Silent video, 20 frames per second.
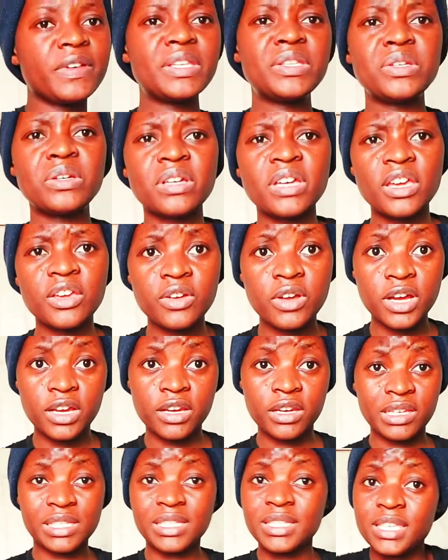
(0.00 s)
okay, you
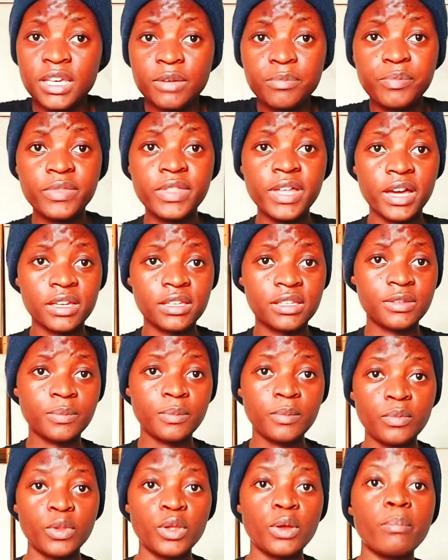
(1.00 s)
can skip that,
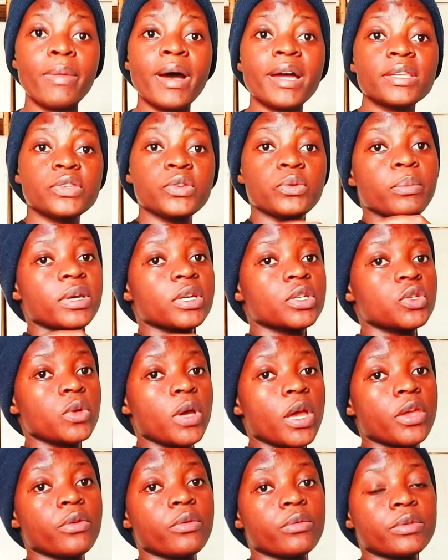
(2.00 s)
but you make sure
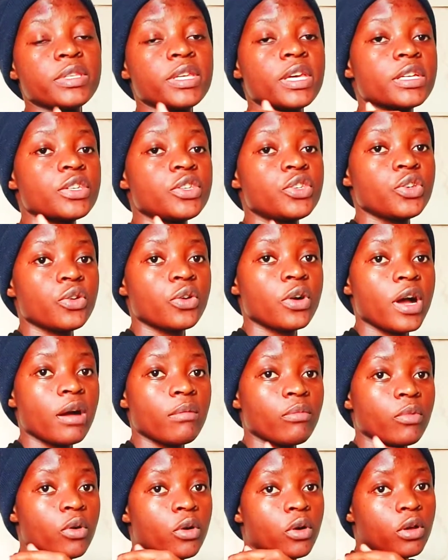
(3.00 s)
you take your
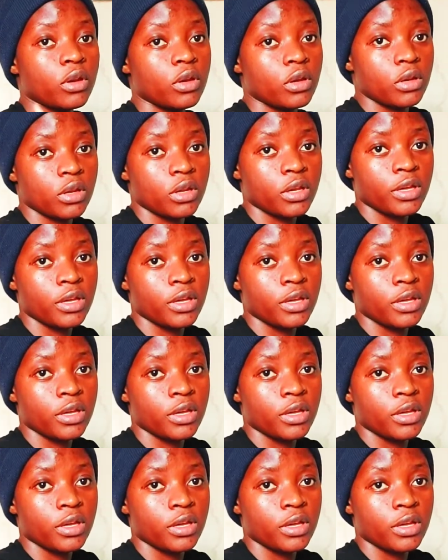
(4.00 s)
armhole